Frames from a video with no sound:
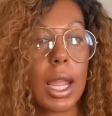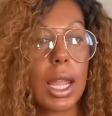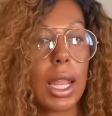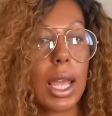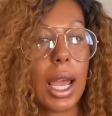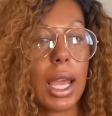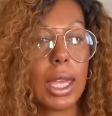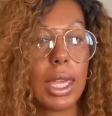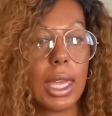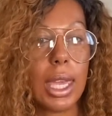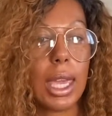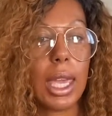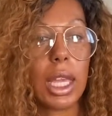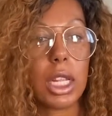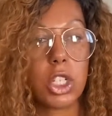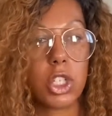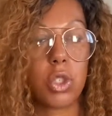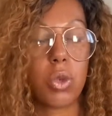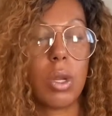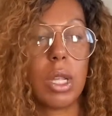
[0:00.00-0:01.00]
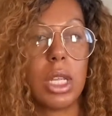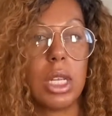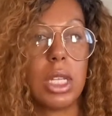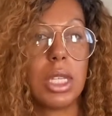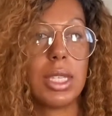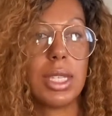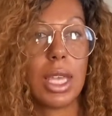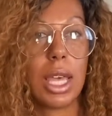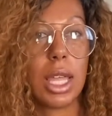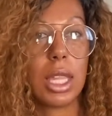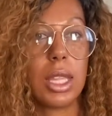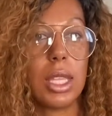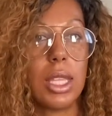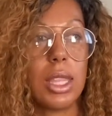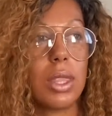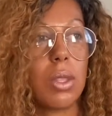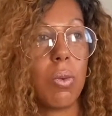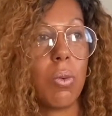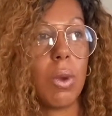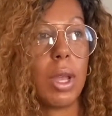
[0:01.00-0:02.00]
I can't train this athlete the
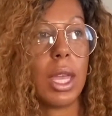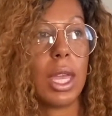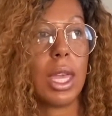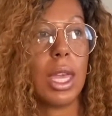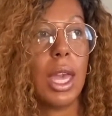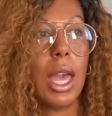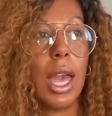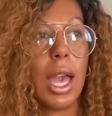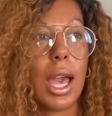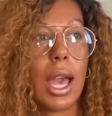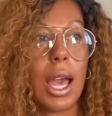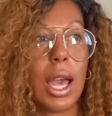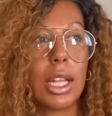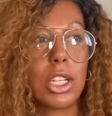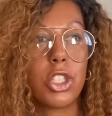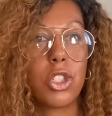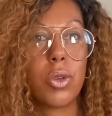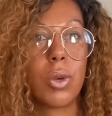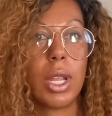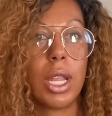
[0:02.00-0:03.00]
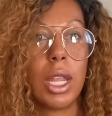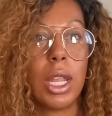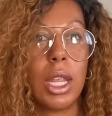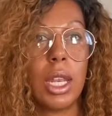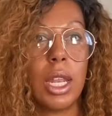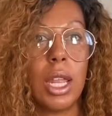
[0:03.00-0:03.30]
way I train